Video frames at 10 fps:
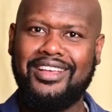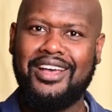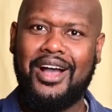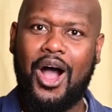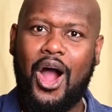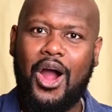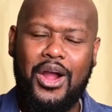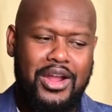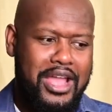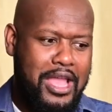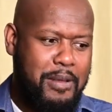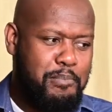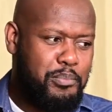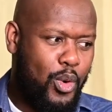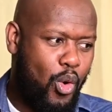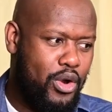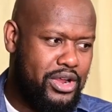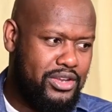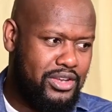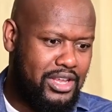are
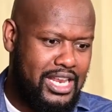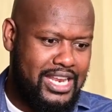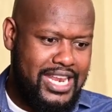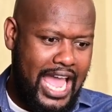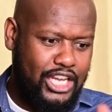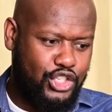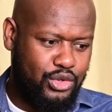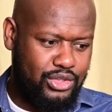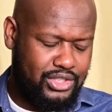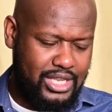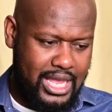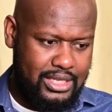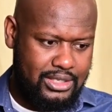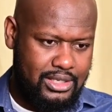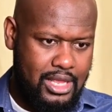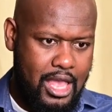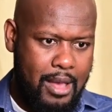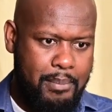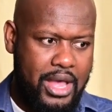important in a natural sense, but